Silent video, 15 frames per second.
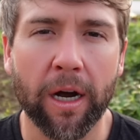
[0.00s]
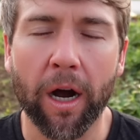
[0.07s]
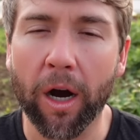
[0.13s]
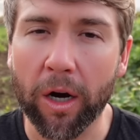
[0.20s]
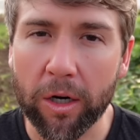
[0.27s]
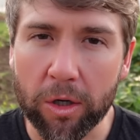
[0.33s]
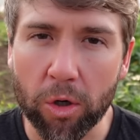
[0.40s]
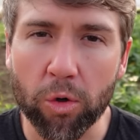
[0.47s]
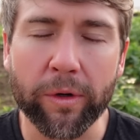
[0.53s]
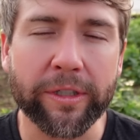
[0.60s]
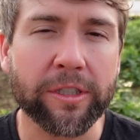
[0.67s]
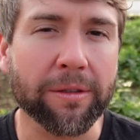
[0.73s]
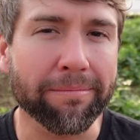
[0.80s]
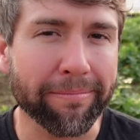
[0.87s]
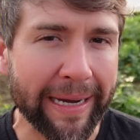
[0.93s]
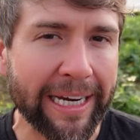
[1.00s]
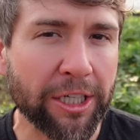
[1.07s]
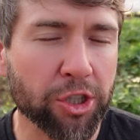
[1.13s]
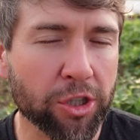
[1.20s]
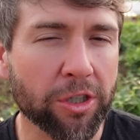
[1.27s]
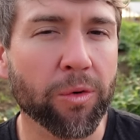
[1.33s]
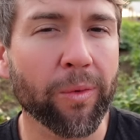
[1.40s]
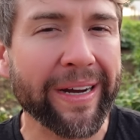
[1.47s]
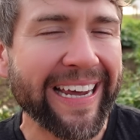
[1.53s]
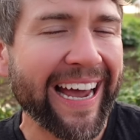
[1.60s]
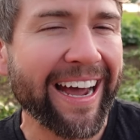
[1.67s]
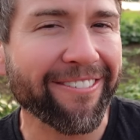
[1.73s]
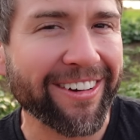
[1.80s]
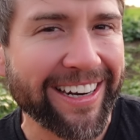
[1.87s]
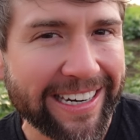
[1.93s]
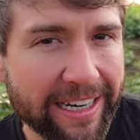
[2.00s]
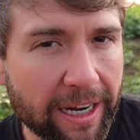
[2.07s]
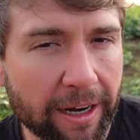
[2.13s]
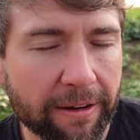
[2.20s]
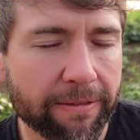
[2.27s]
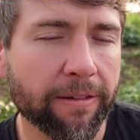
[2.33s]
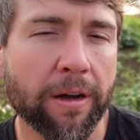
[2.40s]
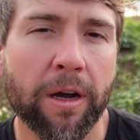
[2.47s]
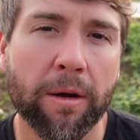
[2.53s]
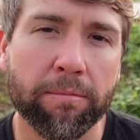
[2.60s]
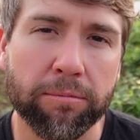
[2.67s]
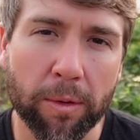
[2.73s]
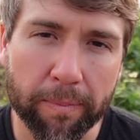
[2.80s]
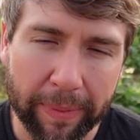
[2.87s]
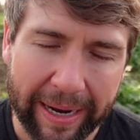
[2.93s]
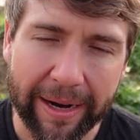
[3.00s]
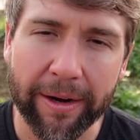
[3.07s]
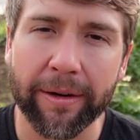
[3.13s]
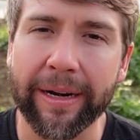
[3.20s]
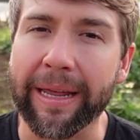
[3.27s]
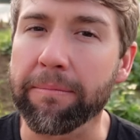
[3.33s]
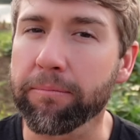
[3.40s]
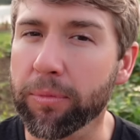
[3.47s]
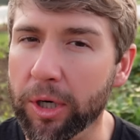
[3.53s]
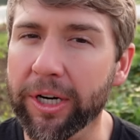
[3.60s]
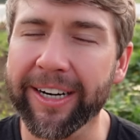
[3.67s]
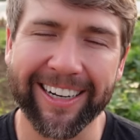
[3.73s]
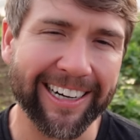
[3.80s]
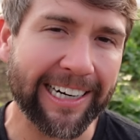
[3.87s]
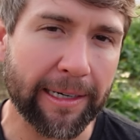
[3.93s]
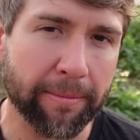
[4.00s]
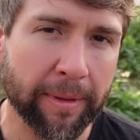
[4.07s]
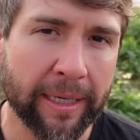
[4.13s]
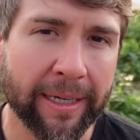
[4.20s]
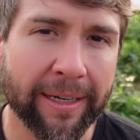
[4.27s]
Our goal is to make sure we have enough prepared and put up